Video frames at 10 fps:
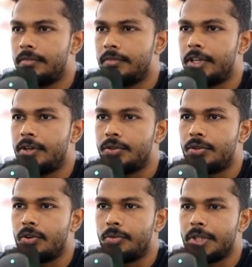we have to
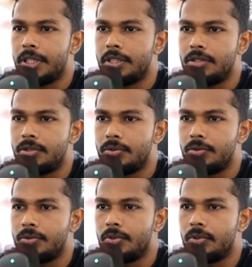copy these
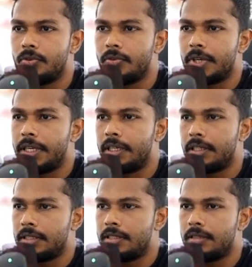two, override
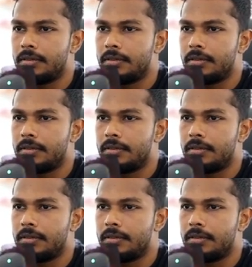list,